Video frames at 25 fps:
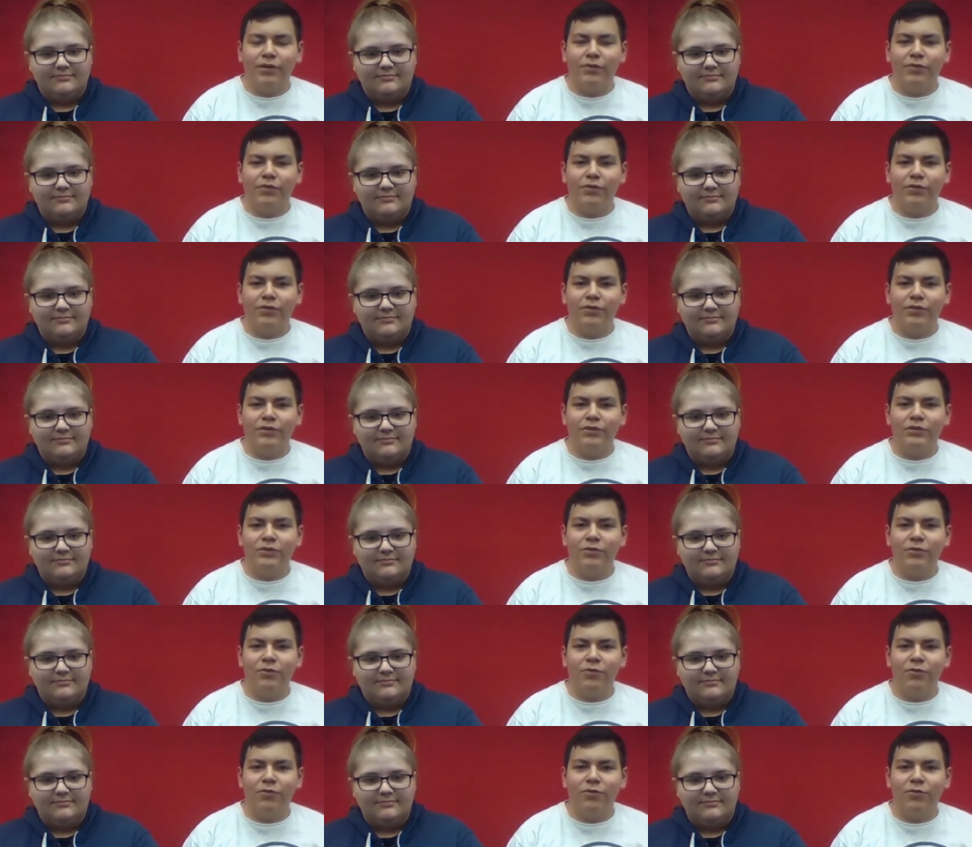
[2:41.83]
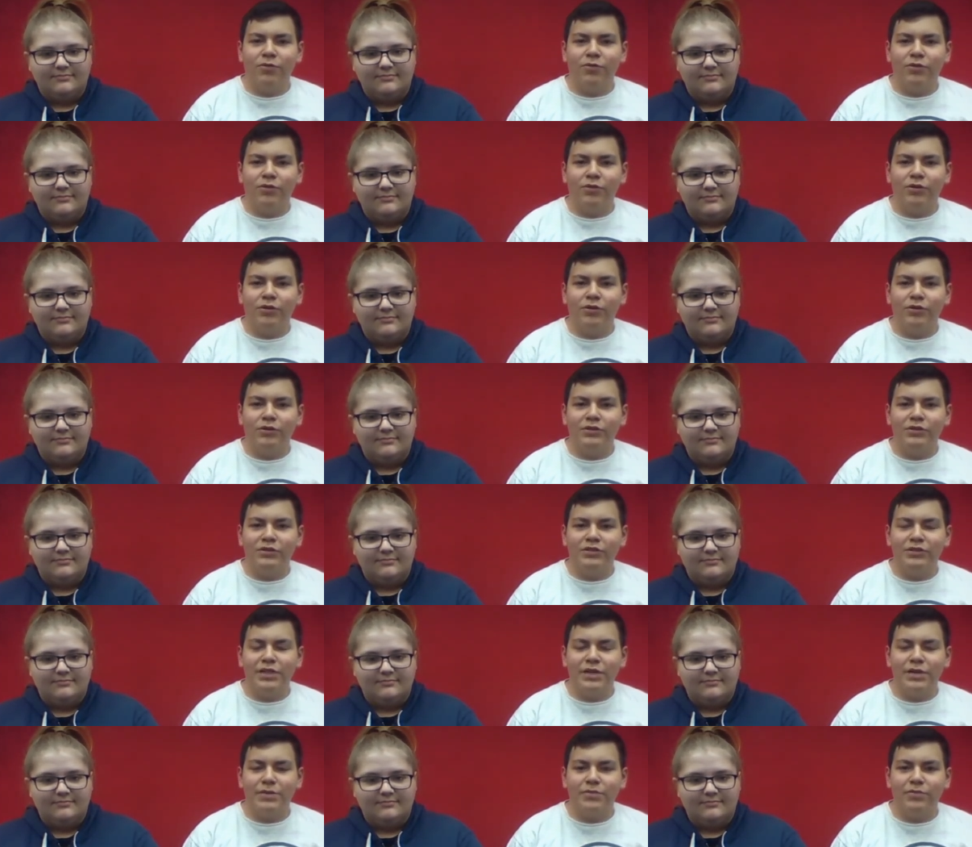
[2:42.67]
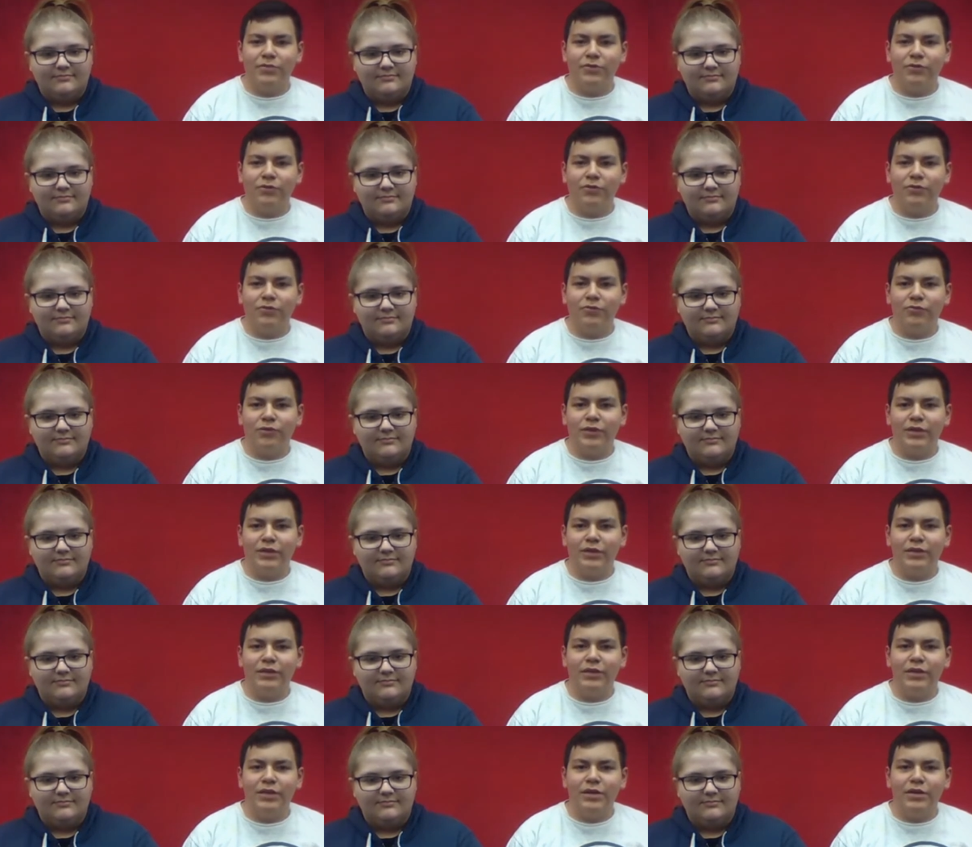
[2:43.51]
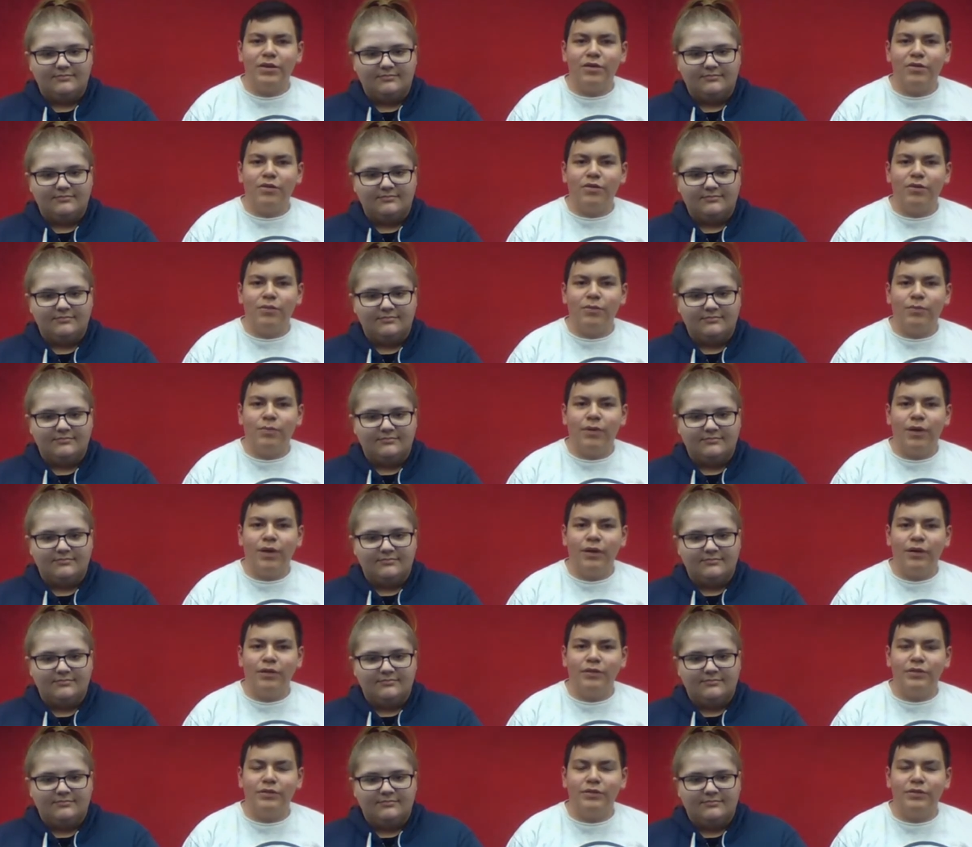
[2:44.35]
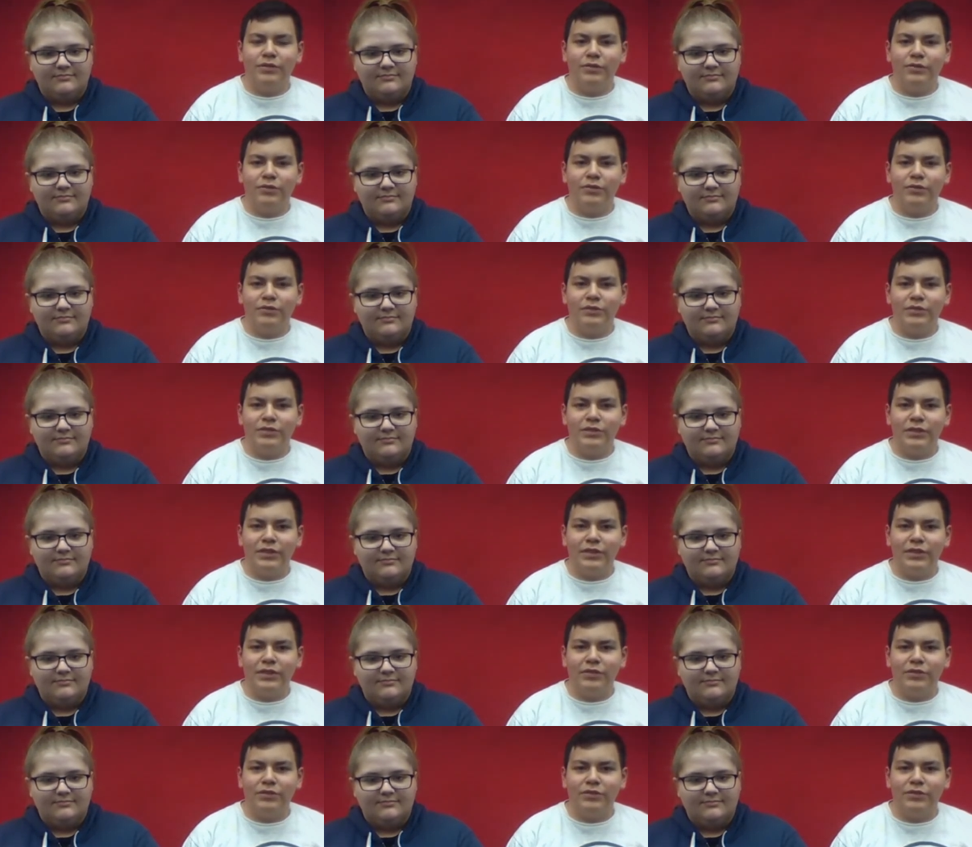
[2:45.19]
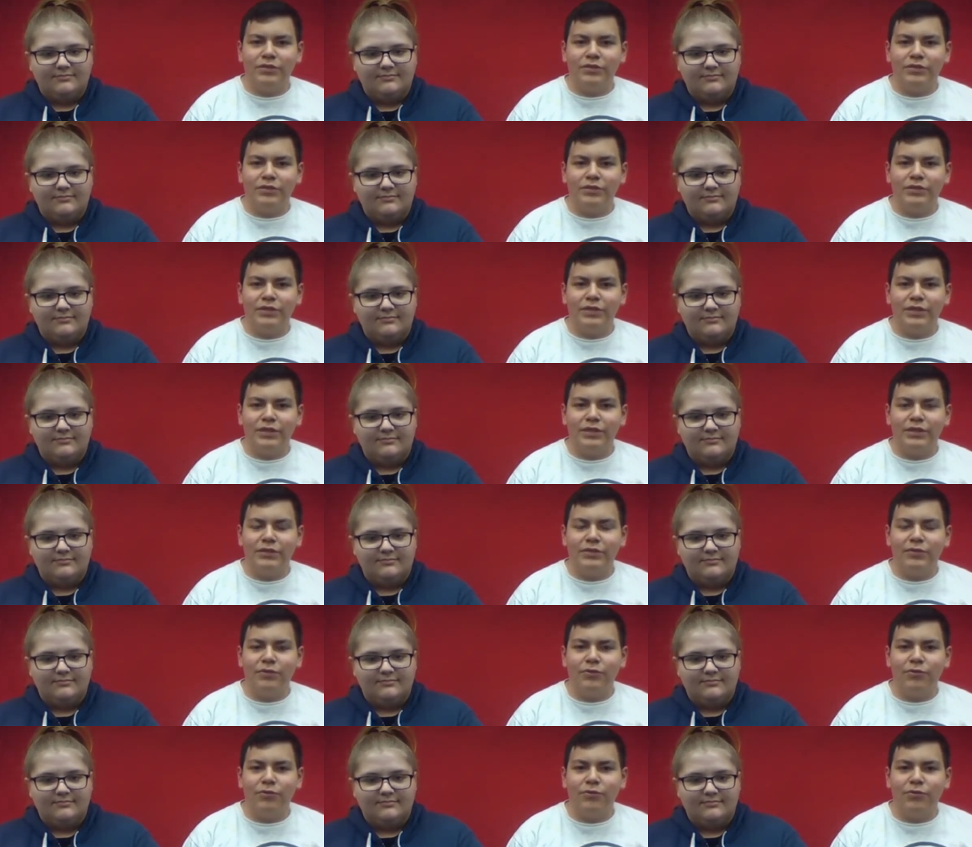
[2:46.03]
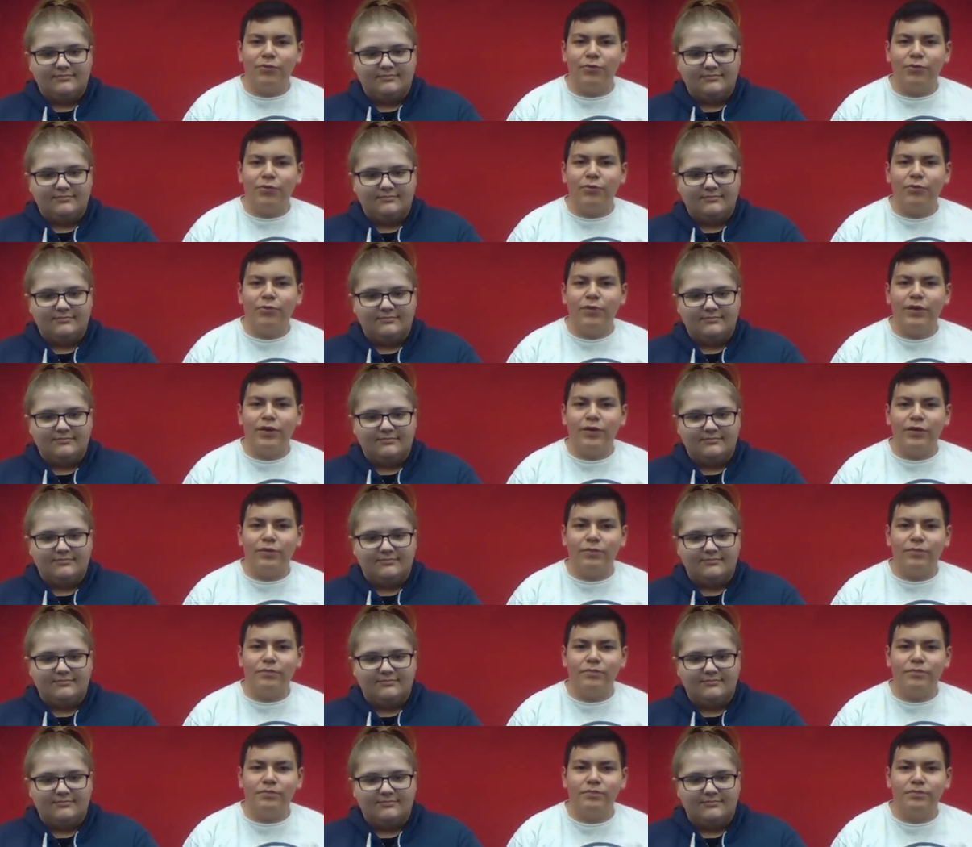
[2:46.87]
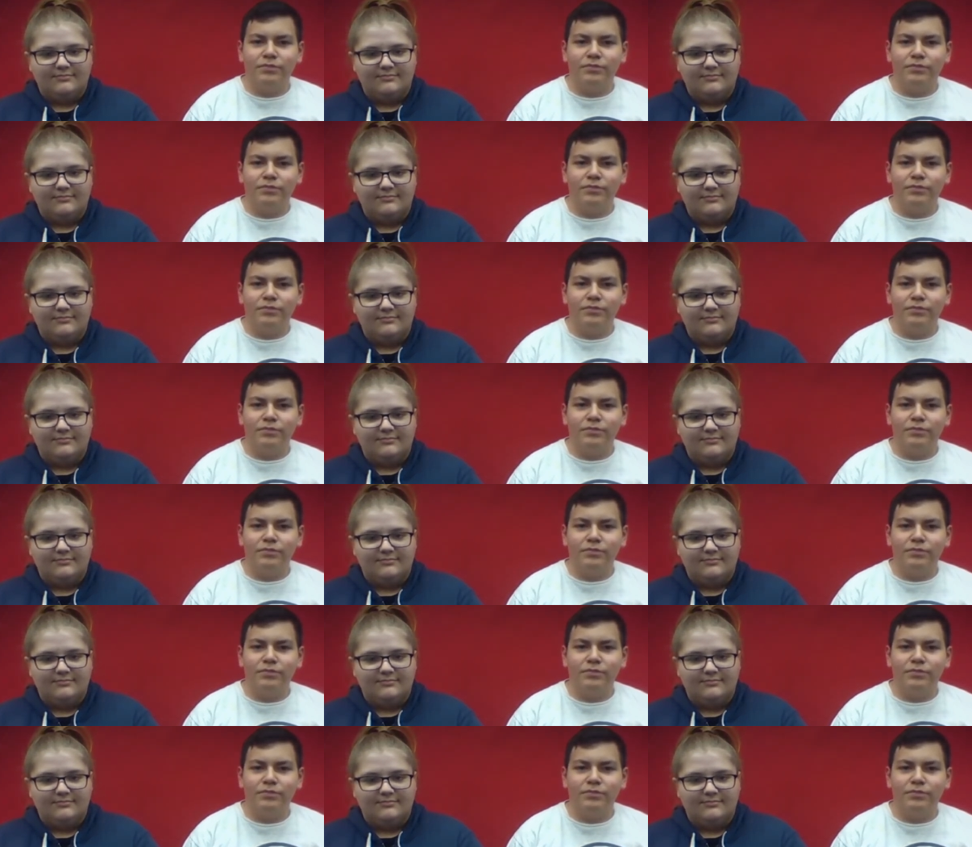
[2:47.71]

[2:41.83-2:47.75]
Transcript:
Speaker 1: for there is no core or stem or ring or pot or seed or skin to throw away.